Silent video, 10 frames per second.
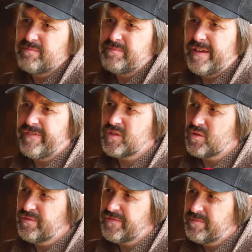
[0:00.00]

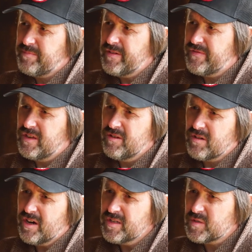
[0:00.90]
pivotal for both of you
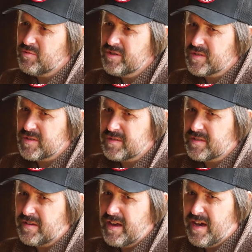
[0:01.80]
guys
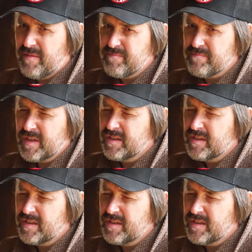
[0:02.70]
was um,